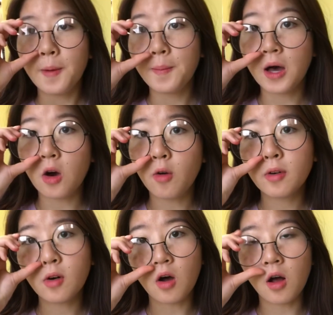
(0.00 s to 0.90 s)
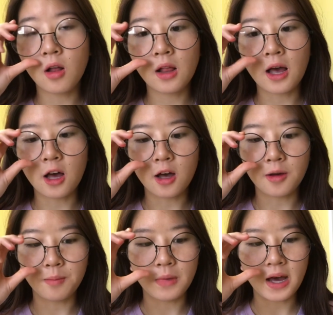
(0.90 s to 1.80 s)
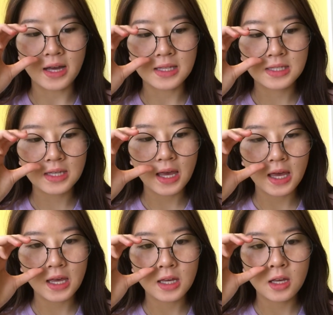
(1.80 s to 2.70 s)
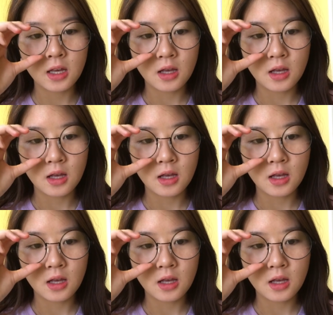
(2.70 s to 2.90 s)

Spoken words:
But overall, I'd say